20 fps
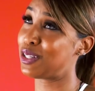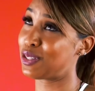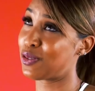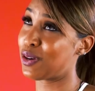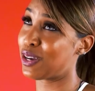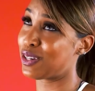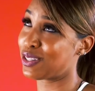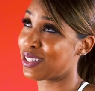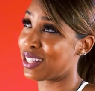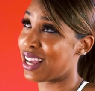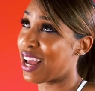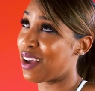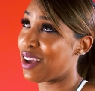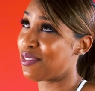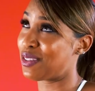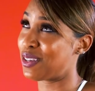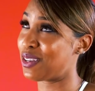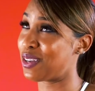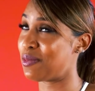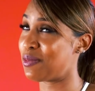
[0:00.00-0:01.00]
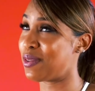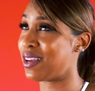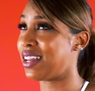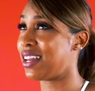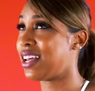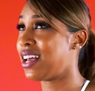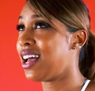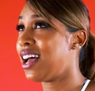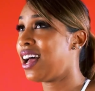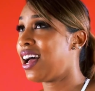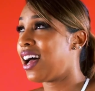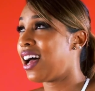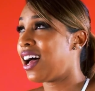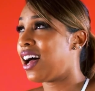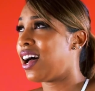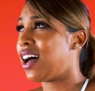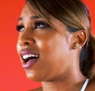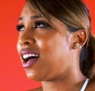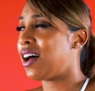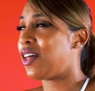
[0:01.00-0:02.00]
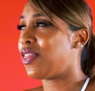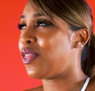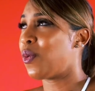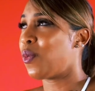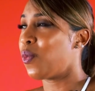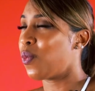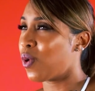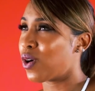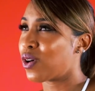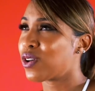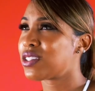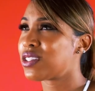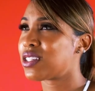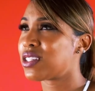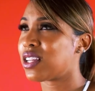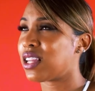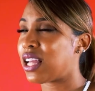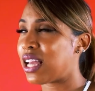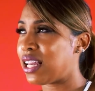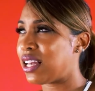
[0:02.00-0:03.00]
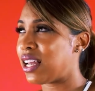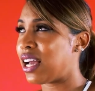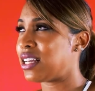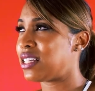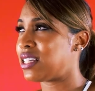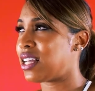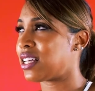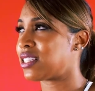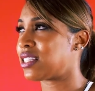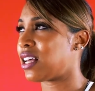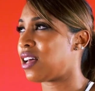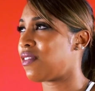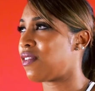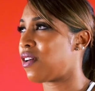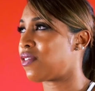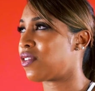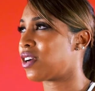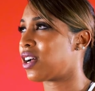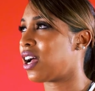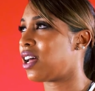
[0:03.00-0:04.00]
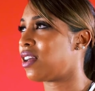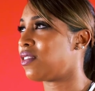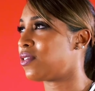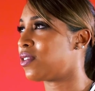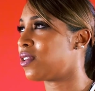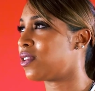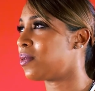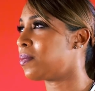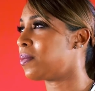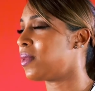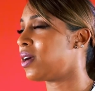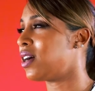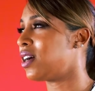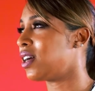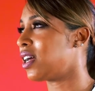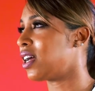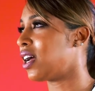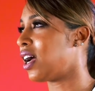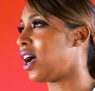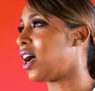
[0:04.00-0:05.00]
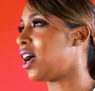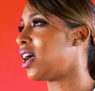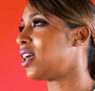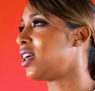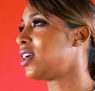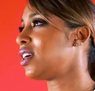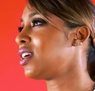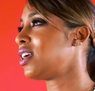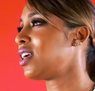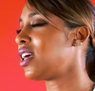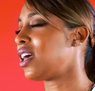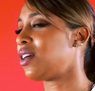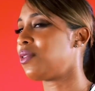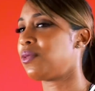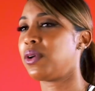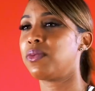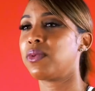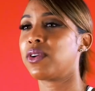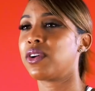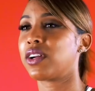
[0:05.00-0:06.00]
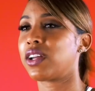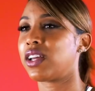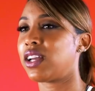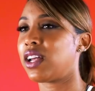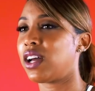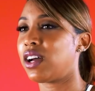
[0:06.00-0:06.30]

these questions. I have to admit. Uh, the worst late night text I've ever gotten from a guy. Can we work it